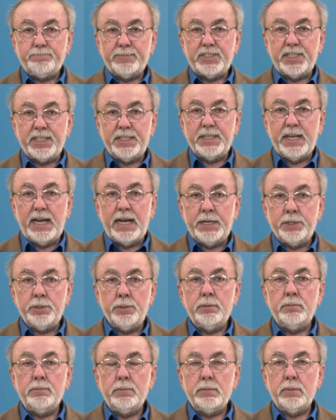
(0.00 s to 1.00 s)

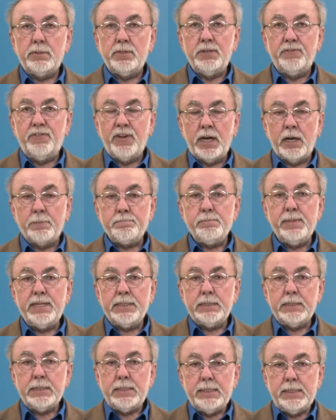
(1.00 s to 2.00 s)
scenario
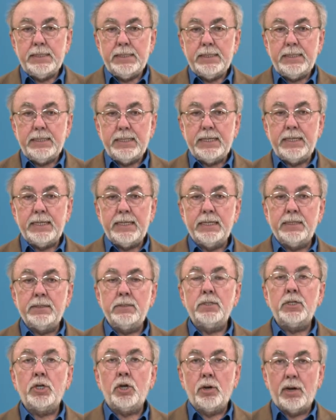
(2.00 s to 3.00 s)
development
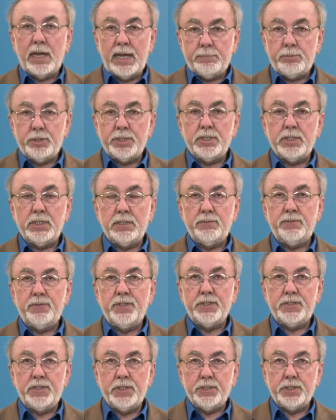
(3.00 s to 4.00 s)
and collaborative
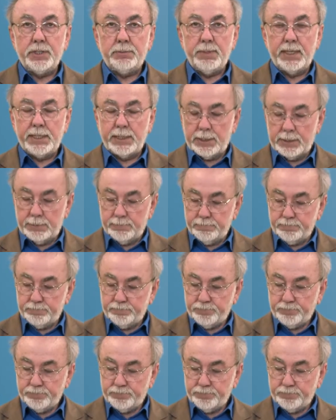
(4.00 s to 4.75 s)
decision making.